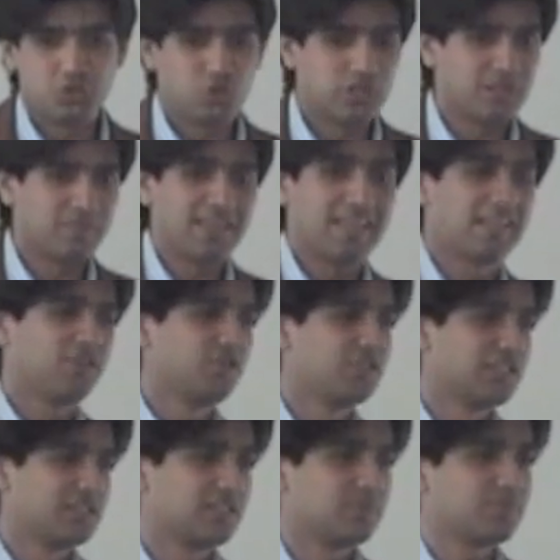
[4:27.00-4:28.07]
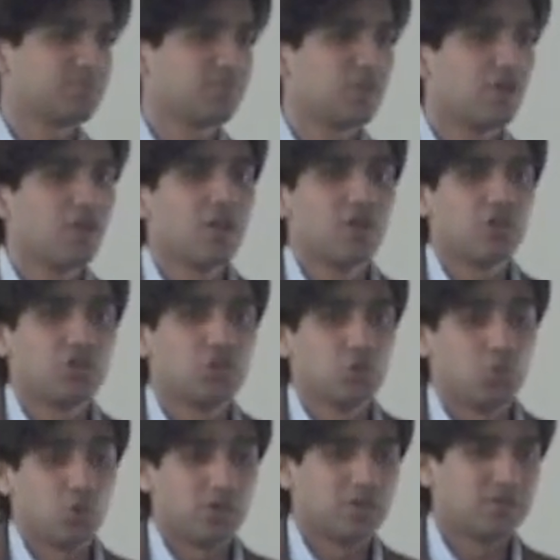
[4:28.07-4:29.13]
show them, hey,
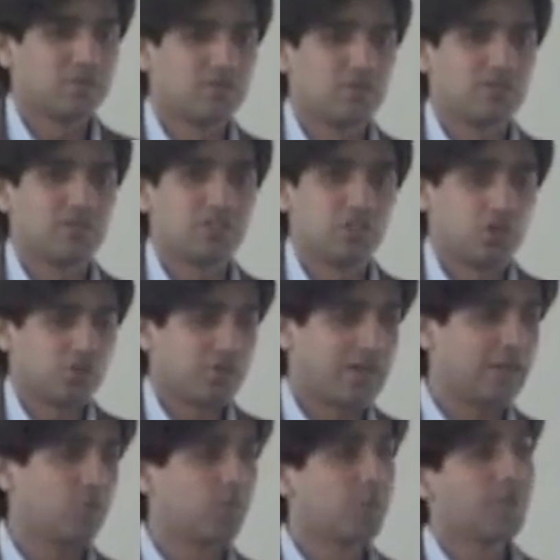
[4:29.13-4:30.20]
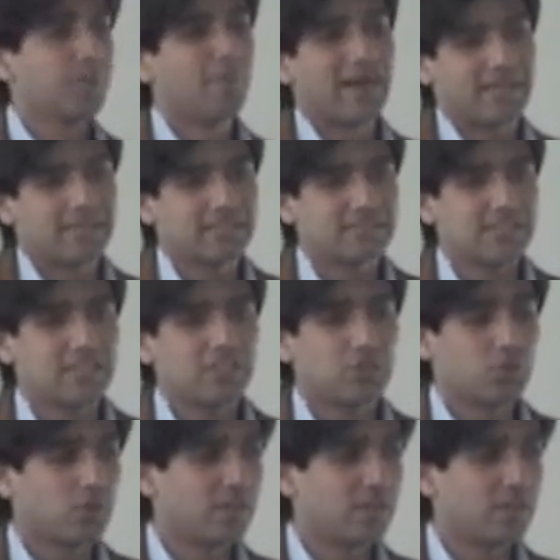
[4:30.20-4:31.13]
you're trying to buy this thing, you